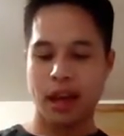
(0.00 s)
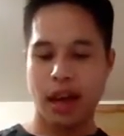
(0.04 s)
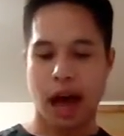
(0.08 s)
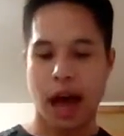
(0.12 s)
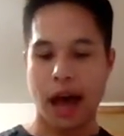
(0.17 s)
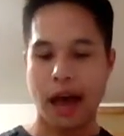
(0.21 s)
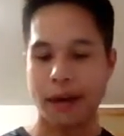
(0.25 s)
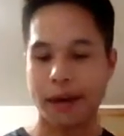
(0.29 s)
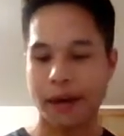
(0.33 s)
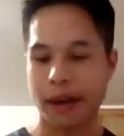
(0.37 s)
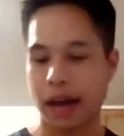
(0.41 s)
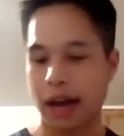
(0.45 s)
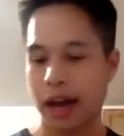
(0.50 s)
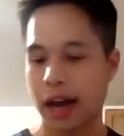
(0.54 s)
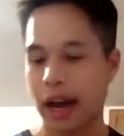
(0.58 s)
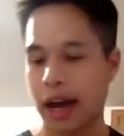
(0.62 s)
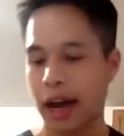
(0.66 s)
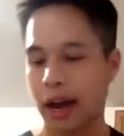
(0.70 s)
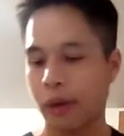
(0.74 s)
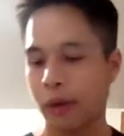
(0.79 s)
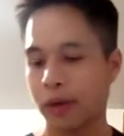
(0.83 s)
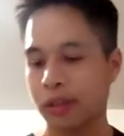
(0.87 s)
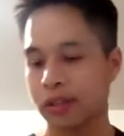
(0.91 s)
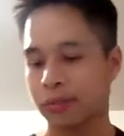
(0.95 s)
I I
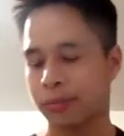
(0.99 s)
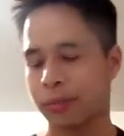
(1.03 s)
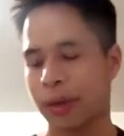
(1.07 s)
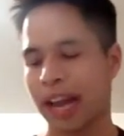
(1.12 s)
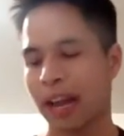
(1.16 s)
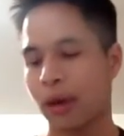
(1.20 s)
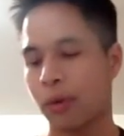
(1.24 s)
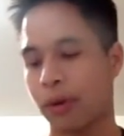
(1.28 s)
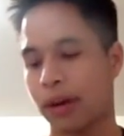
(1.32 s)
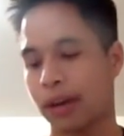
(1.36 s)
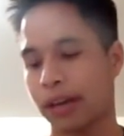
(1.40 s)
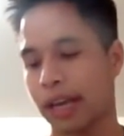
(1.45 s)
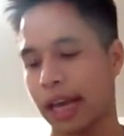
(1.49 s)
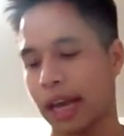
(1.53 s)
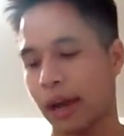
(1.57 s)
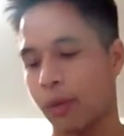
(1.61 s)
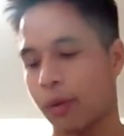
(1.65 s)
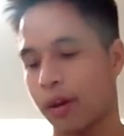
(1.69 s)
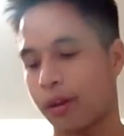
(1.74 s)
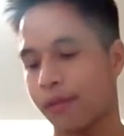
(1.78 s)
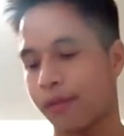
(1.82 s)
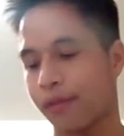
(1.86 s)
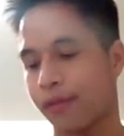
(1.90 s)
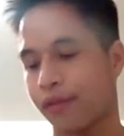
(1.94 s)
always buy one get
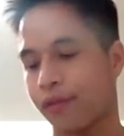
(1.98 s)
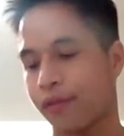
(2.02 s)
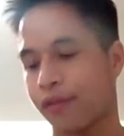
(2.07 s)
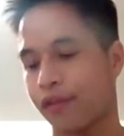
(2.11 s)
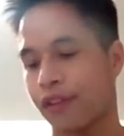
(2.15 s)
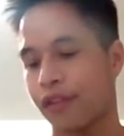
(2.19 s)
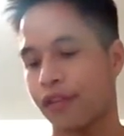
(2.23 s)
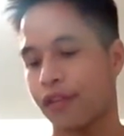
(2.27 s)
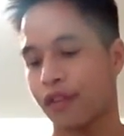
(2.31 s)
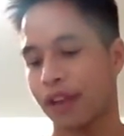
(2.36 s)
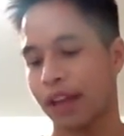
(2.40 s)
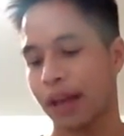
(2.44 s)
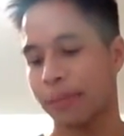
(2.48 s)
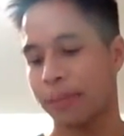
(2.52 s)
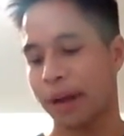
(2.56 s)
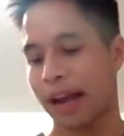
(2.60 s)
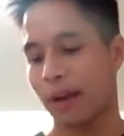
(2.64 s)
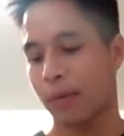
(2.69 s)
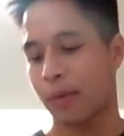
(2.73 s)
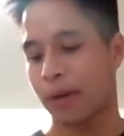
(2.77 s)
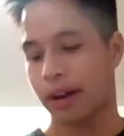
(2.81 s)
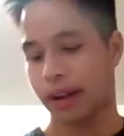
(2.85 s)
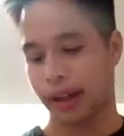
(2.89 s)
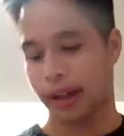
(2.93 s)
one fifth get
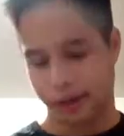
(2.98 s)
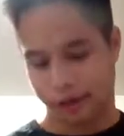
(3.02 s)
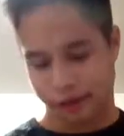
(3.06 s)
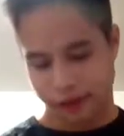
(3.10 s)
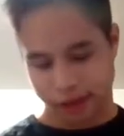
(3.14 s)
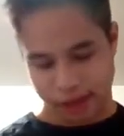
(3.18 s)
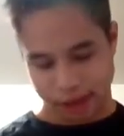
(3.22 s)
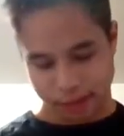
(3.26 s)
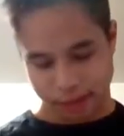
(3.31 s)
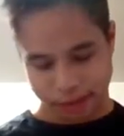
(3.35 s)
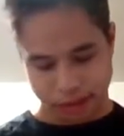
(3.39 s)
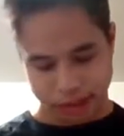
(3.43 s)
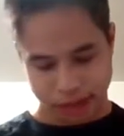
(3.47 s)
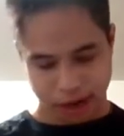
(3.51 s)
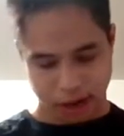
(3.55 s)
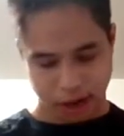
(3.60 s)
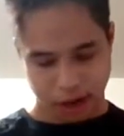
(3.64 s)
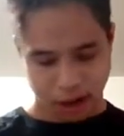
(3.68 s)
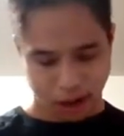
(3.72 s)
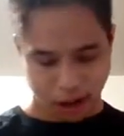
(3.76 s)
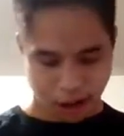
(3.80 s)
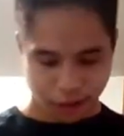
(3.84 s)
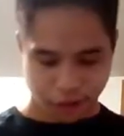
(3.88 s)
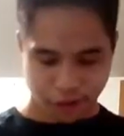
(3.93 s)
buy one get fifty percent
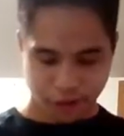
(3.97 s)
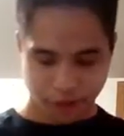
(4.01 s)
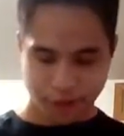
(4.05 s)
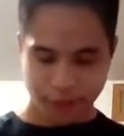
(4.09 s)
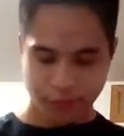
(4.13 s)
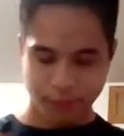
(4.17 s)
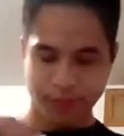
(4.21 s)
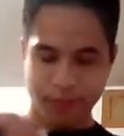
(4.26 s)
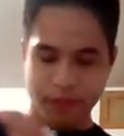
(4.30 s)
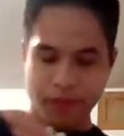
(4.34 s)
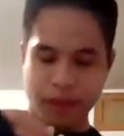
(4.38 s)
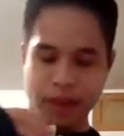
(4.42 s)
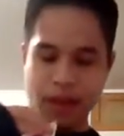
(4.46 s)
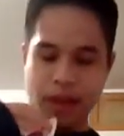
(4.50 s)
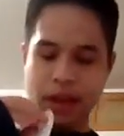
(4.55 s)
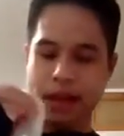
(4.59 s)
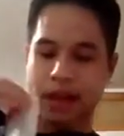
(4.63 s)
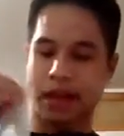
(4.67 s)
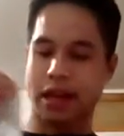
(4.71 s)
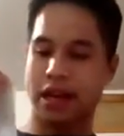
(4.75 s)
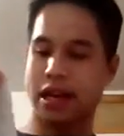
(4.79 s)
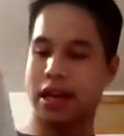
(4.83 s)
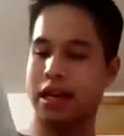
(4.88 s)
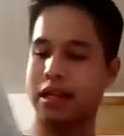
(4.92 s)
off.
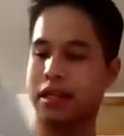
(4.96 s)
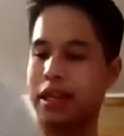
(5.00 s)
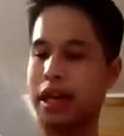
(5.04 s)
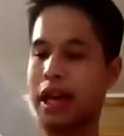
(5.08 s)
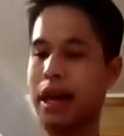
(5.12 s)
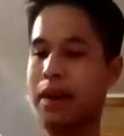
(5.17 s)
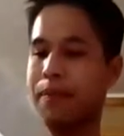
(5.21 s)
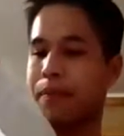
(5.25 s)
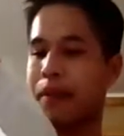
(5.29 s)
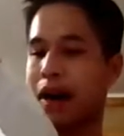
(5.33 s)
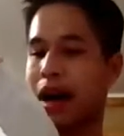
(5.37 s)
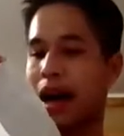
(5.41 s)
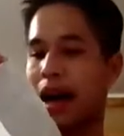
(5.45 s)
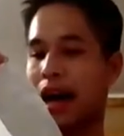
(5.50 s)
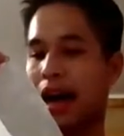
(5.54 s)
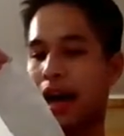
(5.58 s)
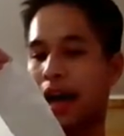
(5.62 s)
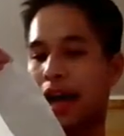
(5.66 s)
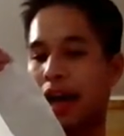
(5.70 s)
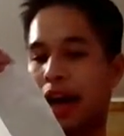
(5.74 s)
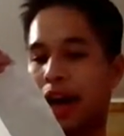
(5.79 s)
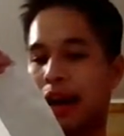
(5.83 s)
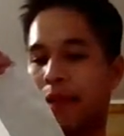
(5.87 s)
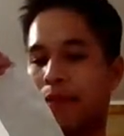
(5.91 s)
Cause yeah, buy
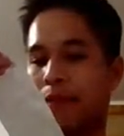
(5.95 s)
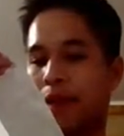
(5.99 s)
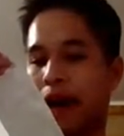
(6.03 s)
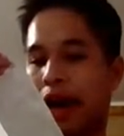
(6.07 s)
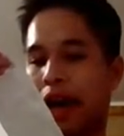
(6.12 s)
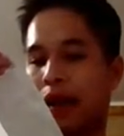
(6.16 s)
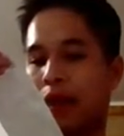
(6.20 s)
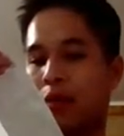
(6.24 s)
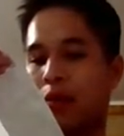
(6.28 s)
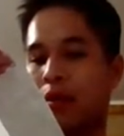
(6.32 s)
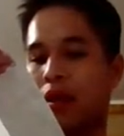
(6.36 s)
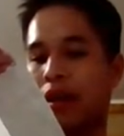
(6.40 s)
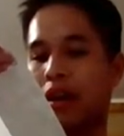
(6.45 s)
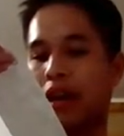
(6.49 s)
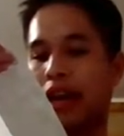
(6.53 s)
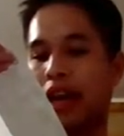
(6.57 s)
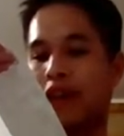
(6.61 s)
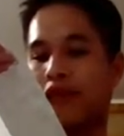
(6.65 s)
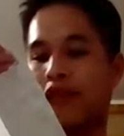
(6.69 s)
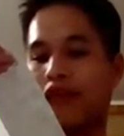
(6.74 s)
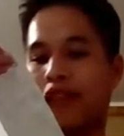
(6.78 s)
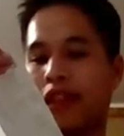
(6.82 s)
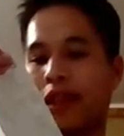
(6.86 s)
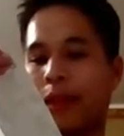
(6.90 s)
yeah buy one
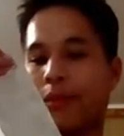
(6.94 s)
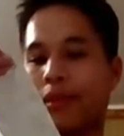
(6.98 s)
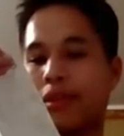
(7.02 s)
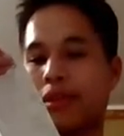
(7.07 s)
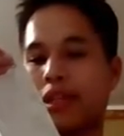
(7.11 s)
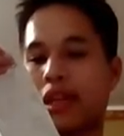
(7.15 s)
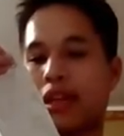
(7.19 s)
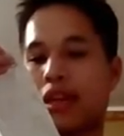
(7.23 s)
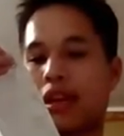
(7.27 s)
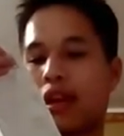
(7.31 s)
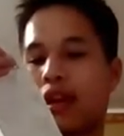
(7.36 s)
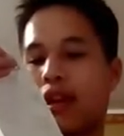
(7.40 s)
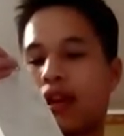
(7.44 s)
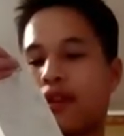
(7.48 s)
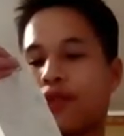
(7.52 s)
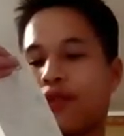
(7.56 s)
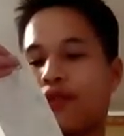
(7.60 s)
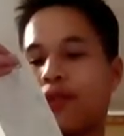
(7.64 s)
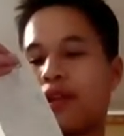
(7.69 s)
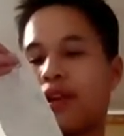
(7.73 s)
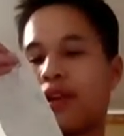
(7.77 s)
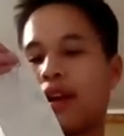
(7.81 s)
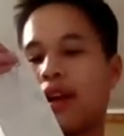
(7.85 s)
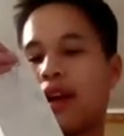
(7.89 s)
get fifty percent off.
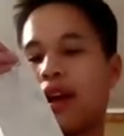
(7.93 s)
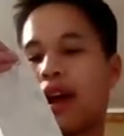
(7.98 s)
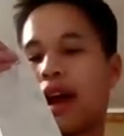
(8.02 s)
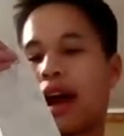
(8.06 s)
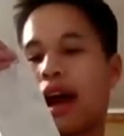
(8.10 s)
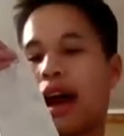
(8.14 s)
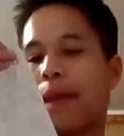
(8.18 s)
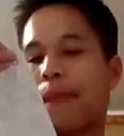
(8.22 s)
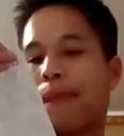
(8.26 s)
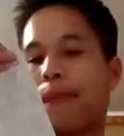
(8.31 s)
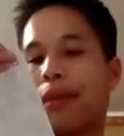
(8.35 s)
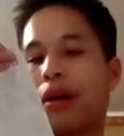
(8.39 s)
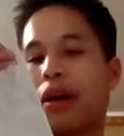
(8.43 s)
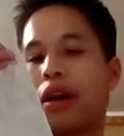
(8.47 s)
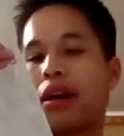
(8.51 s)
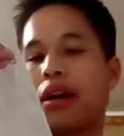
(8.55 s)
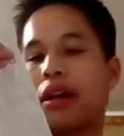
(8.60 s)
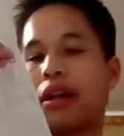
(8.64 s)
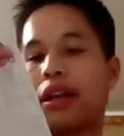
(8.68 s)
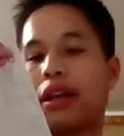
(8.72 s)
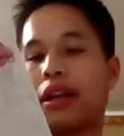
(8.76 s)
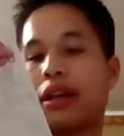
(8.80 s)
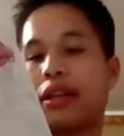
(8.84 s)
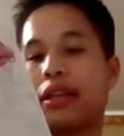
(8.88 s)
I
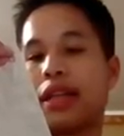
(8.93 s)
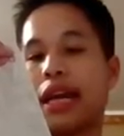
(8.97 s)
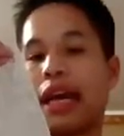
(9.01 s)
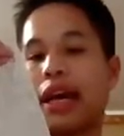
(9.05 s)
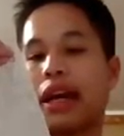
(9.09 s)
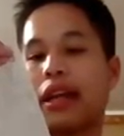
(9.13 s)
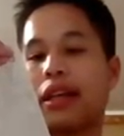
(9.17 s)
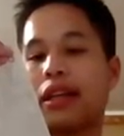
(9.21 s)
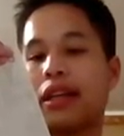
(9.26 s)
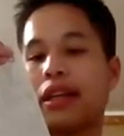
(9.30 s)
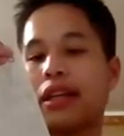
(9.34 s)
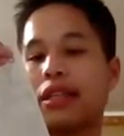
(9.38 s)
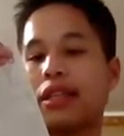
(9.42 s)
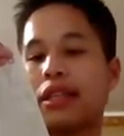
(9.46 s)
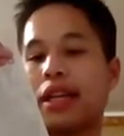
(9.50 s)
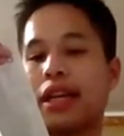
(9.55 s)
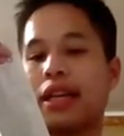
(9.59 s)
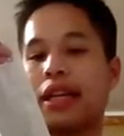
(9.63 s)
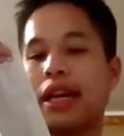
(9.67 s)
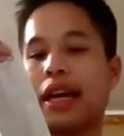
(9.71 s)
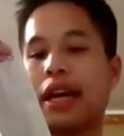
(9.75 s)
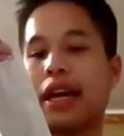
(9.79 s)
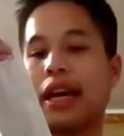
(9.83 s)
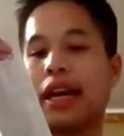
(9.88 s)
bought the necklace,
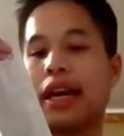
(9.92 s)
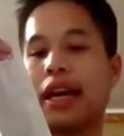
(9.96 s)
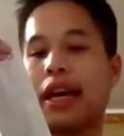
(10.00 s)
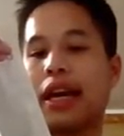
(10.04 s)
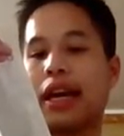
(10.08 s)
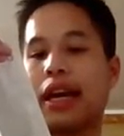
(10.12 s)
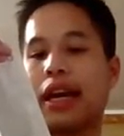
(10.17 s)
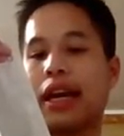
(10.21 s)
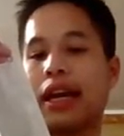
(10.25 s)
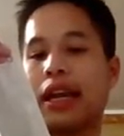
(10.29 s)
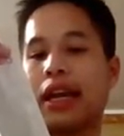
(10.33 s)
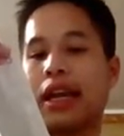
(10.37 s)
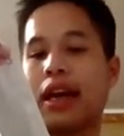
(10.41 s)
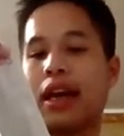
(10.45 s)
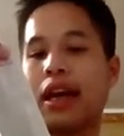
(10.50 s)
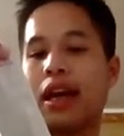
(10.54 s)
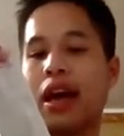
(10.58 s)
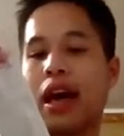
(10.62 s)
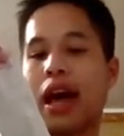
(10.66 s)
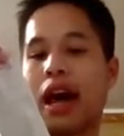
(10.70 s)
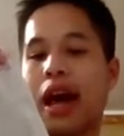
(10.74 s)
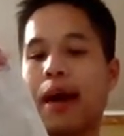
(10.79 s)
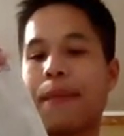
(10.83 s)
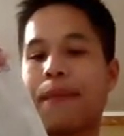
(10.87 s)
and then
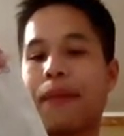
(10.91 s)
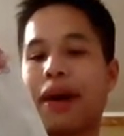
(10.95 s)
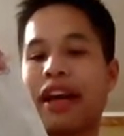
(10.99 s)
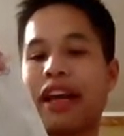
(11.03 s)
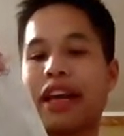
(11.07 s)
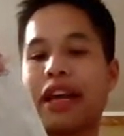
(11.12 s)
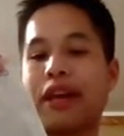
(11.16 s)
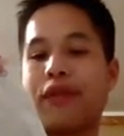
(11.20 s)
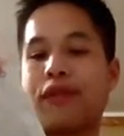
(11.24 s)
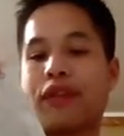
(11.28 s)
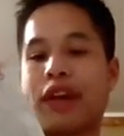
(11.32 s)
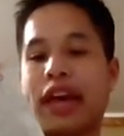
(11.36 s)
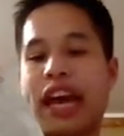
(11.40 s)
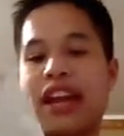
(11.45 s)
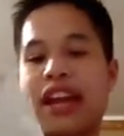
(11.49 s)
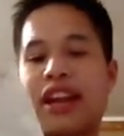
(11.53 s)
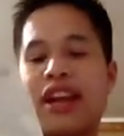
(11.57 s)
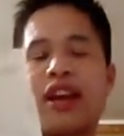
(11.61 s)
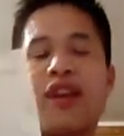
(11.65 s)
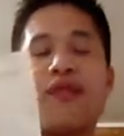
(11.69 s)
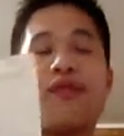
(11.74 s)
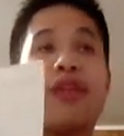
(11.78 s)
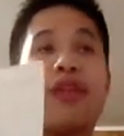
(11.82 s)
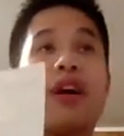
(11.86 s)
I, I give
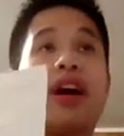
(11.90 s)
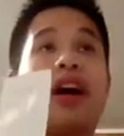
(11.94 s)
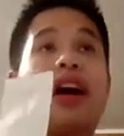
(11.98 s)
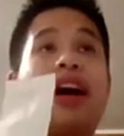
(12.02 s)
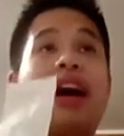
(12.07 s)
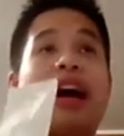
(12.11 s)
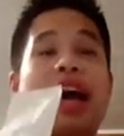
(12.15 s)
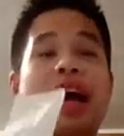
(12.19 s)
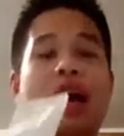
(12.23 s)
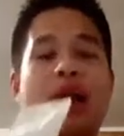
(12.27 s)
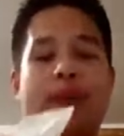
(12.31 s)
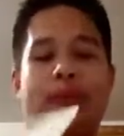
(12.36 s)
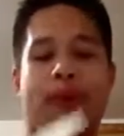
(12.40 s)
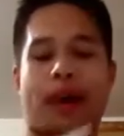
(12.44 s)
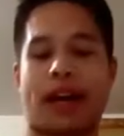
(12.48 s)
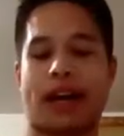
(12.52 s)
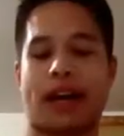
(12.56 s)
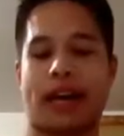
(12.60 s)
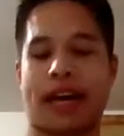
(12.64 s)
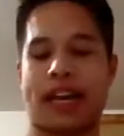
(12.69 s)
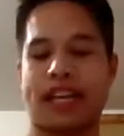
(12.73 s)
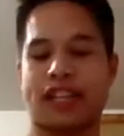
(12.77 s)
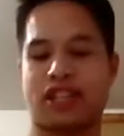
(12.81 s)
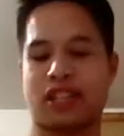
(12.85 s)
Kenneth the AirPod
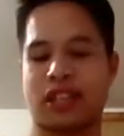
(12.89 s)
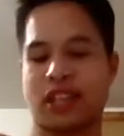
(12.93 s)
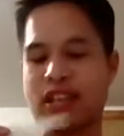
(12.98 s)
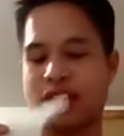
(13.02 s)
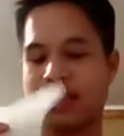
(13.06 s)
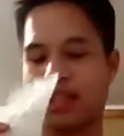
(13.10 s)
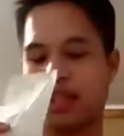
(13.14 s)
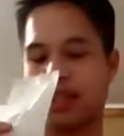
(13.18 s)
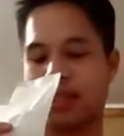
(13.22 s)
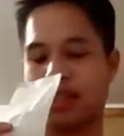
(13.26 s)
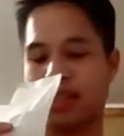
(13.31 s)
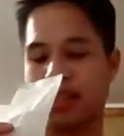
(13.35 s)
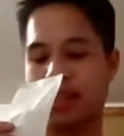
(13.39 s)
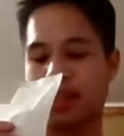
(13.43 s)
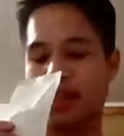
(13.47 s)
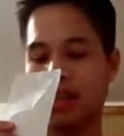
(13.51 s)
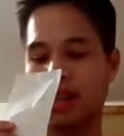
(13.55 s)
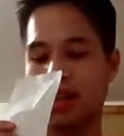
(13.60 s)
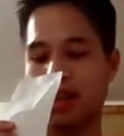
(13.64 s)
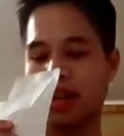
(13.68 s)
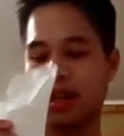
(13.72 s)
cases.